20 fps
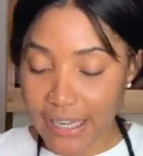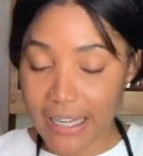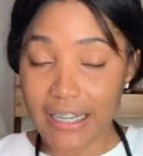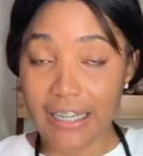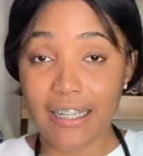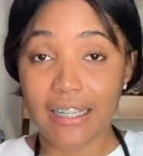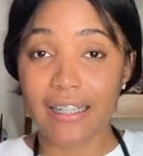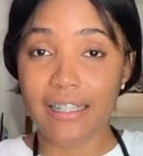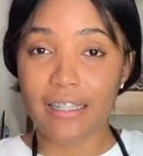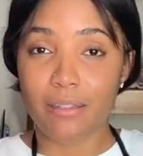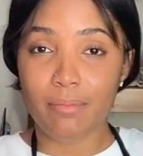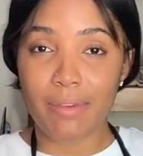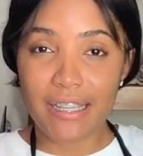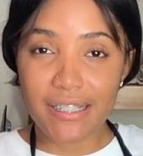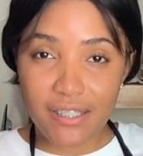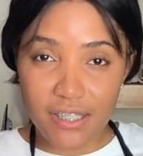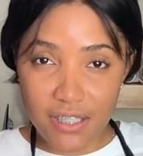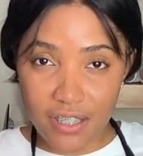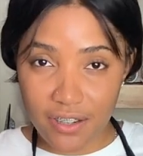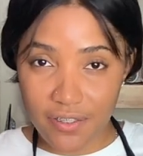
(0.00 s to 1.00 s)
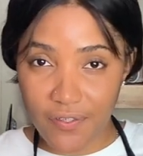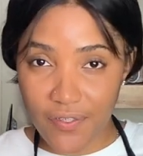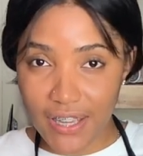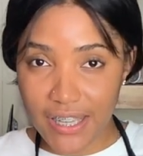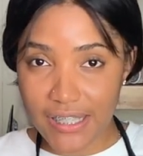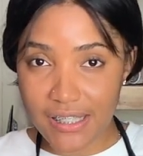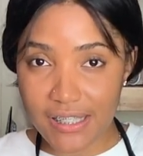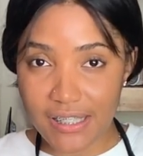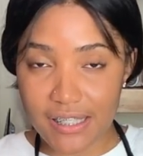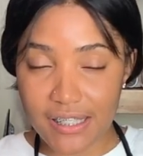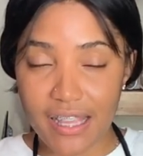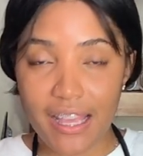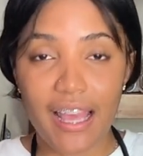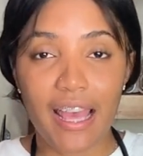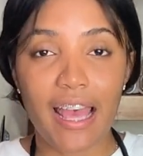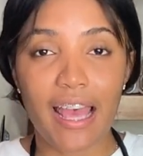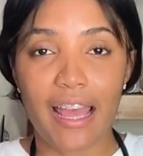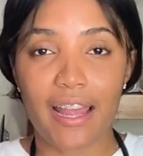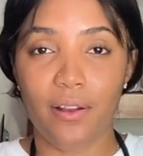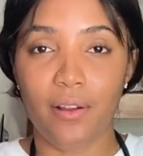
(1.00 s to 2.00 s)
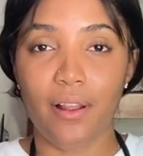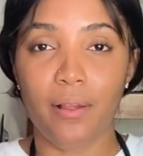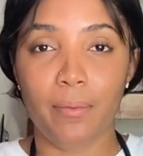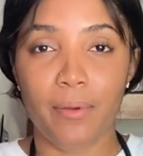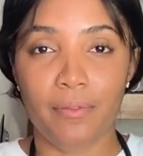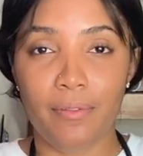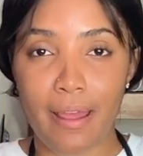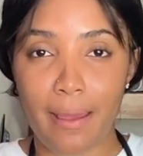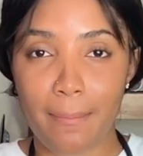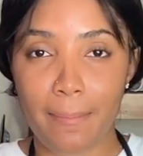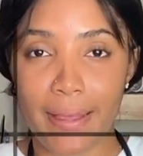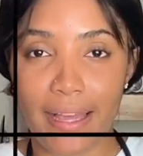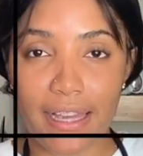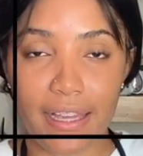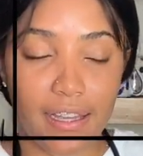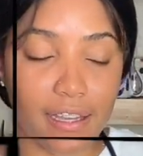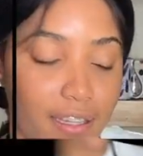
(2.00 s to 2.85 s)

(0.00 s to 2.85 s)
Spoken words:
and clean my surface and I'll be right back. I'm